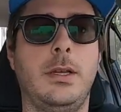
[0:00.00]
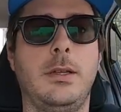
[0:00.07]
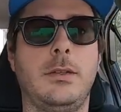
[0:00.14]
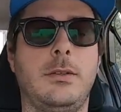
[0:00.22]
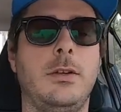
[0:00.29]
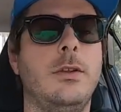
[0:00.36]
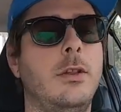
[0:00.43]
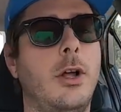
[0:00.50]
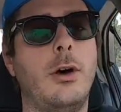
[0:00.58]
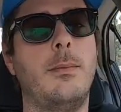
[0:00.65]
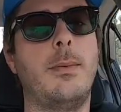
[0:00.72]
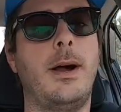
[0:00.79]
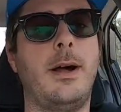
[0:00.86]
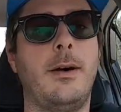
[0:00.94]
Too low
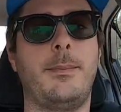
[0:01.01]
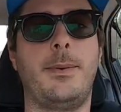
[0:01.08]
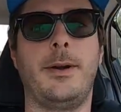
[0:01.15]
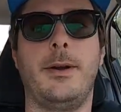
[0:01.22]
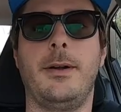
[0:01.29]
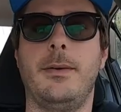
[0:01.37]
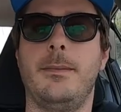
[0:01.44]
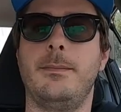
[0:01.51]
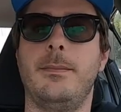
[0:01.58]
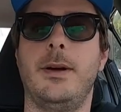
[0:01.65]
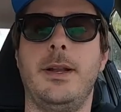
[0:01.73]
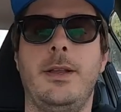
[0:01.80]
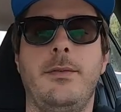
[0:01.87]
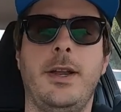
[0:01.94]
mile per
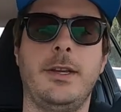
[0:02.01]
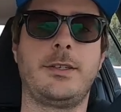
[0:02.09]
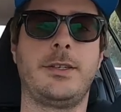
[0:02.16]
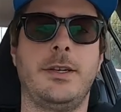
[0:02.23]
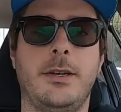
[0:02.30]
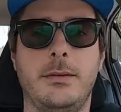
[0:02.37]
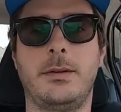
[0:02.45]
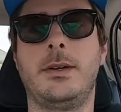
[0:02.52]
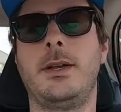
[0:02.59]
money ratio.